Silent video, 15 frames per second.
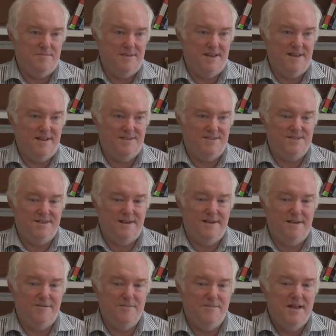and
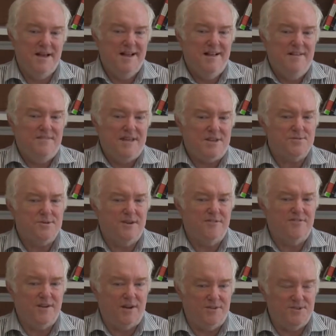that's what
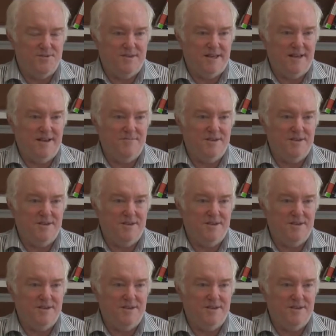it felt to me.